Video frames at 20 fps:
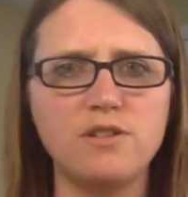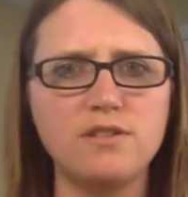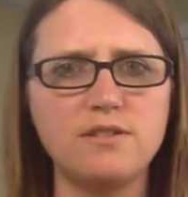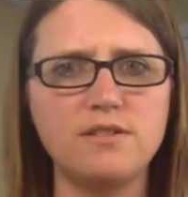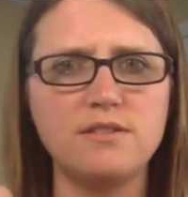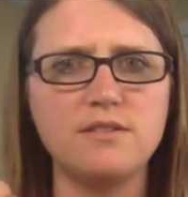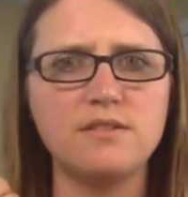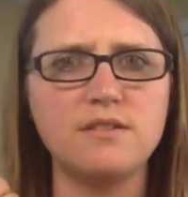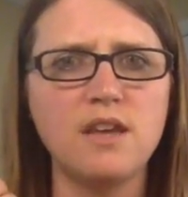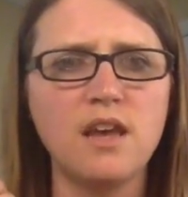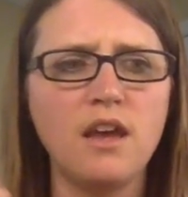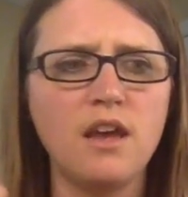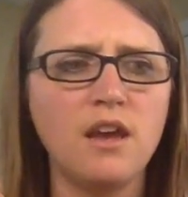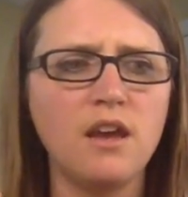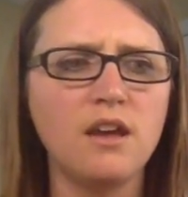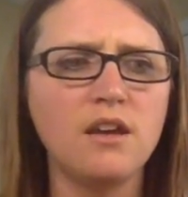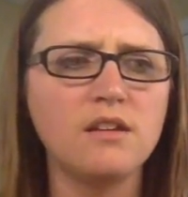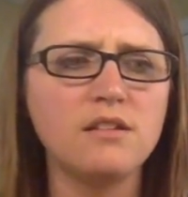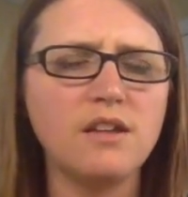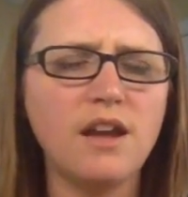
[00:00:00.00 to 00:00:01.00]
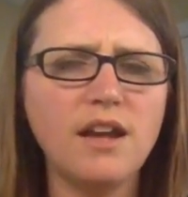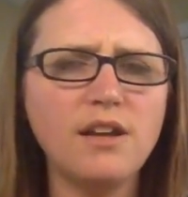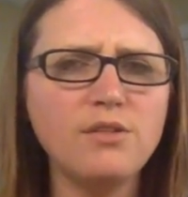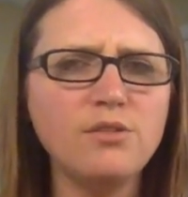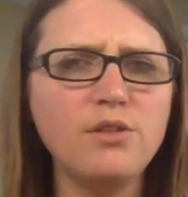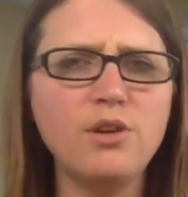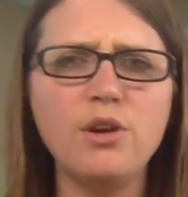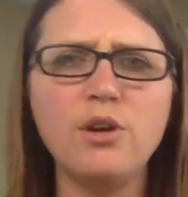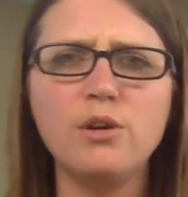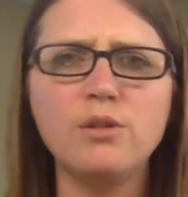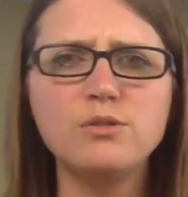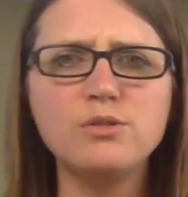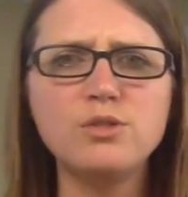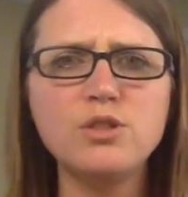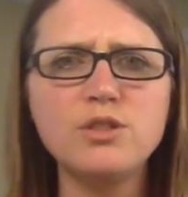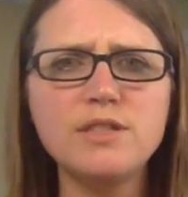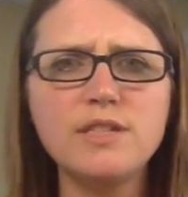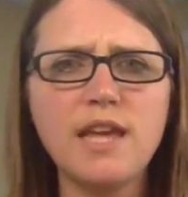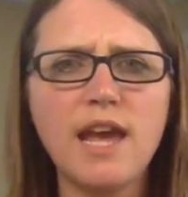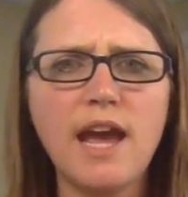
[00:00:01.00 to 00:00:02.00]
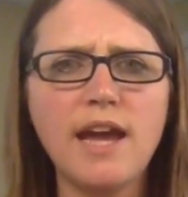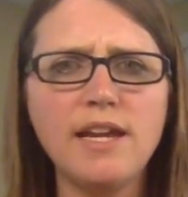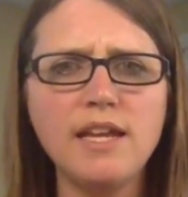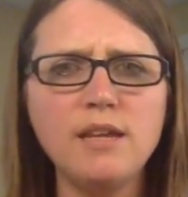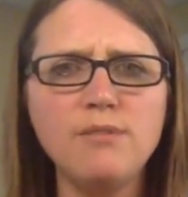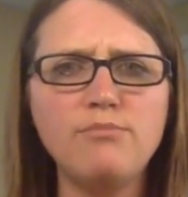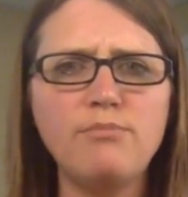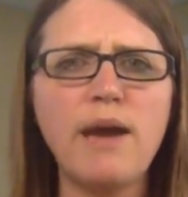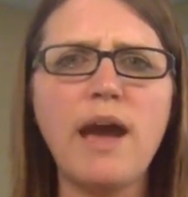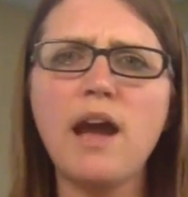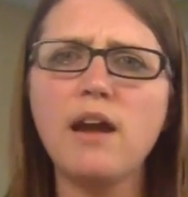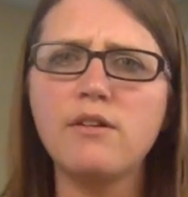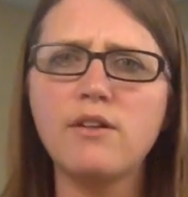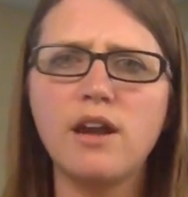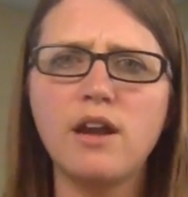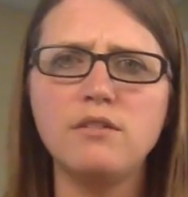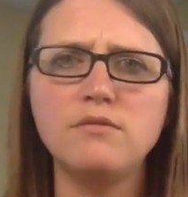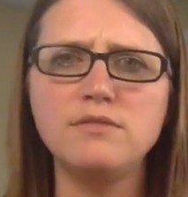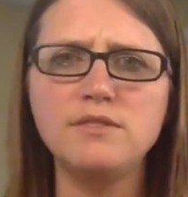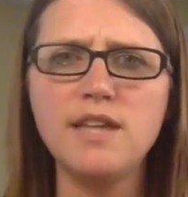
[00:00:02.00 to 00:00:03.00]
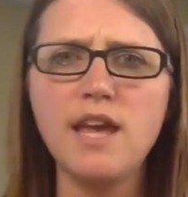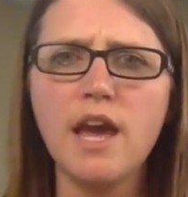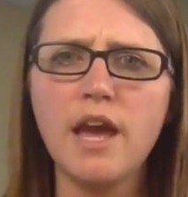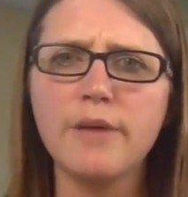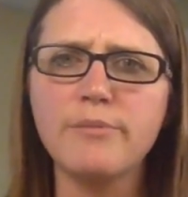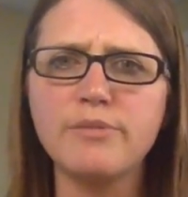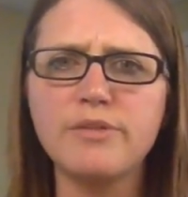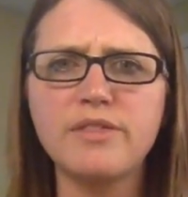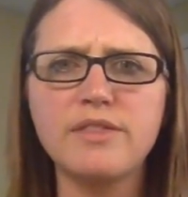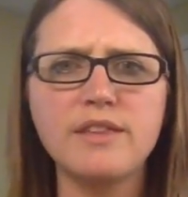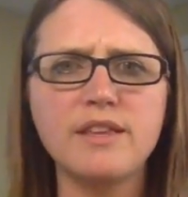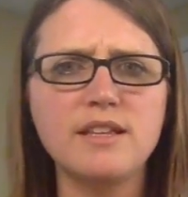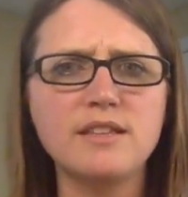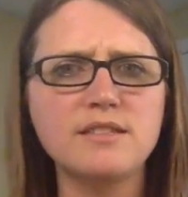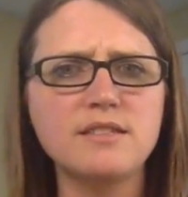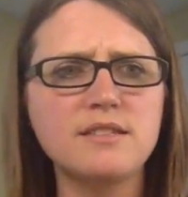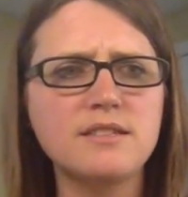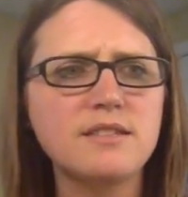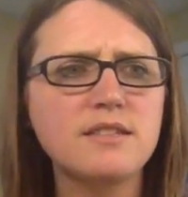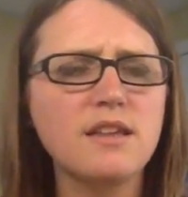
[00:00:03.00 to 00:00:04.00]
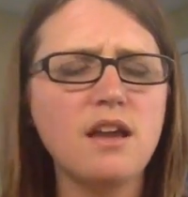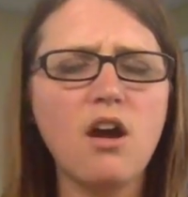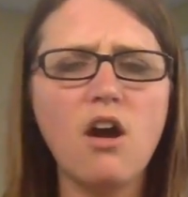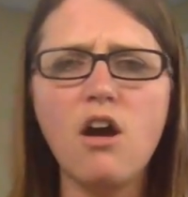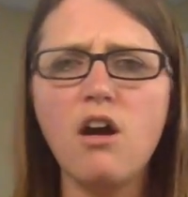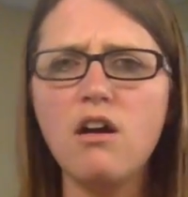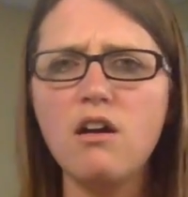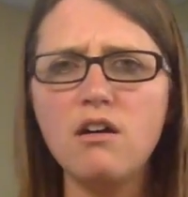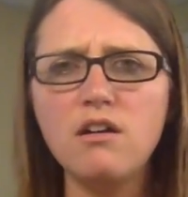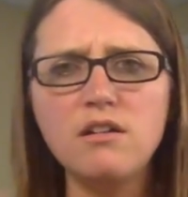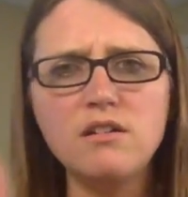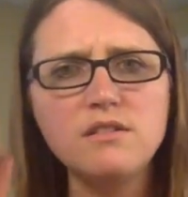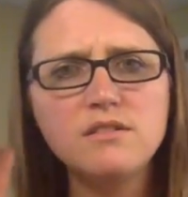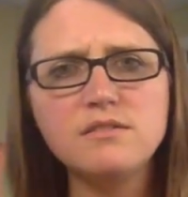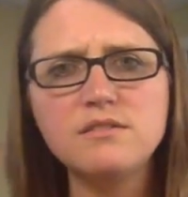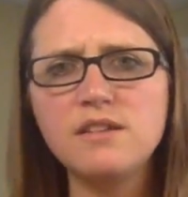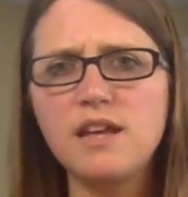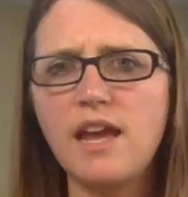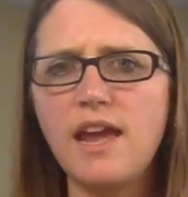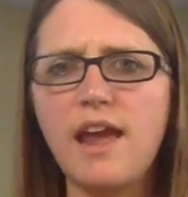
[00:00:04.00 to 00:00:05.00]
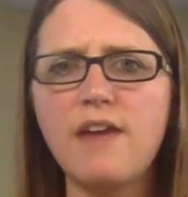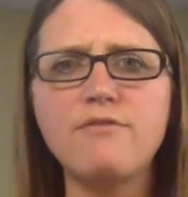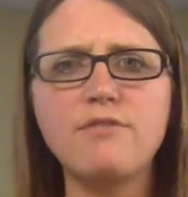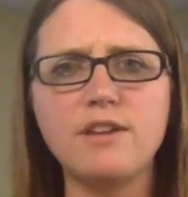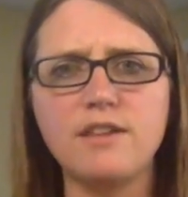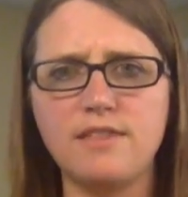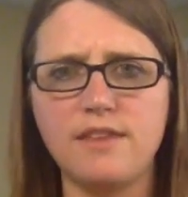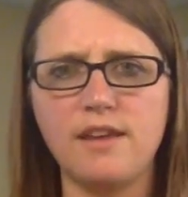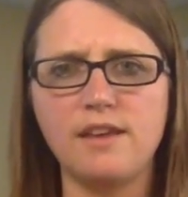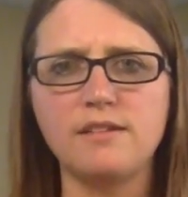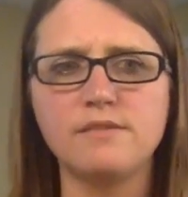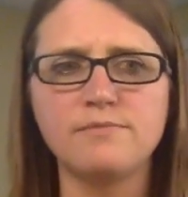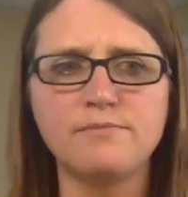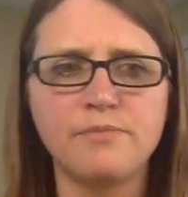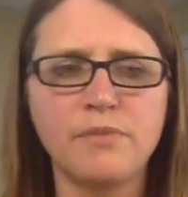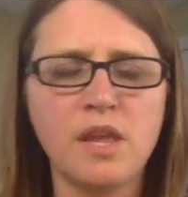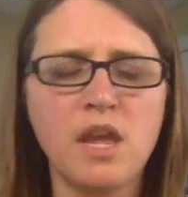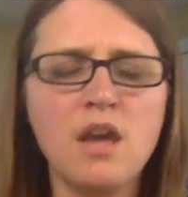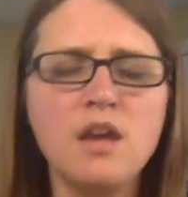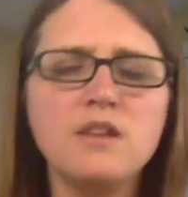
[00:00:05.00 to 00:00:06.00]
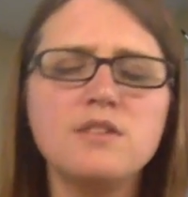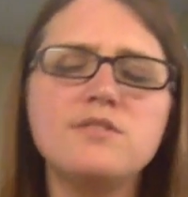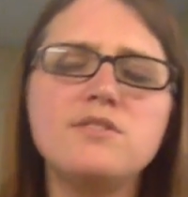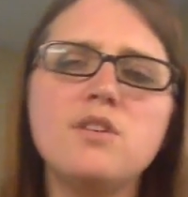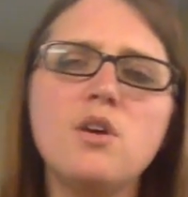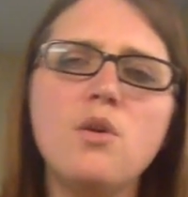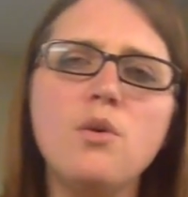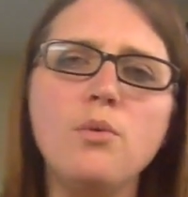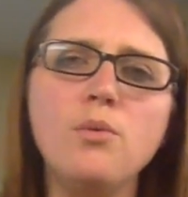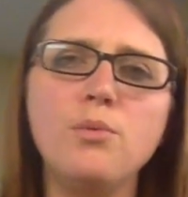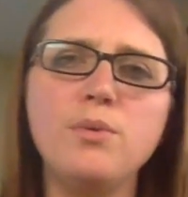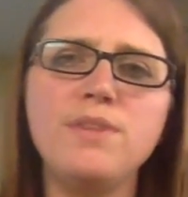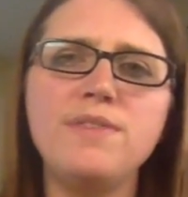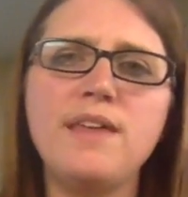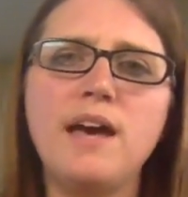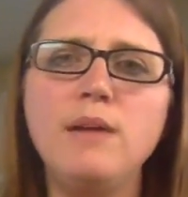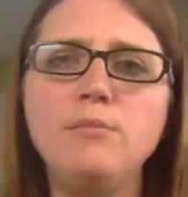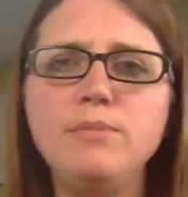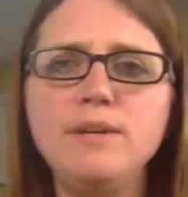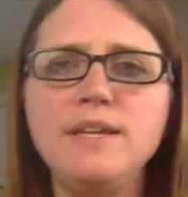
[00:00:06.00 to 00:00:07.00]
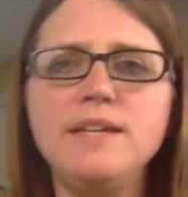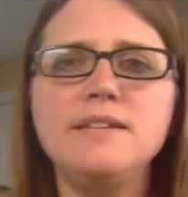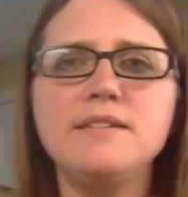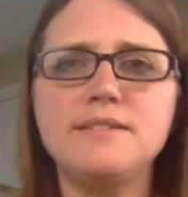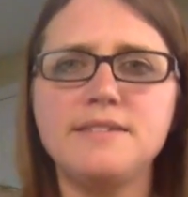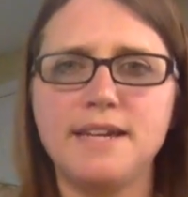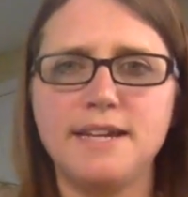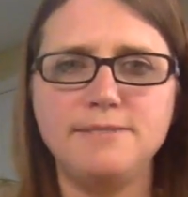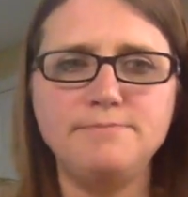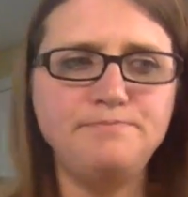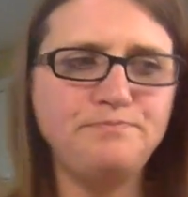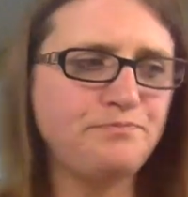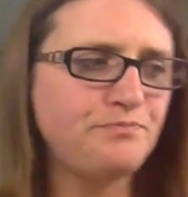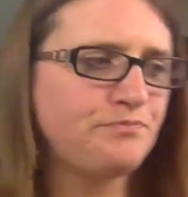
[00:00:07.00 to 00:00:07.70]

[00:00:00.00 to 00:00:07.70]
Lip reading: This is, I don't know, just adding background, depth. It's all everything. So with that being said,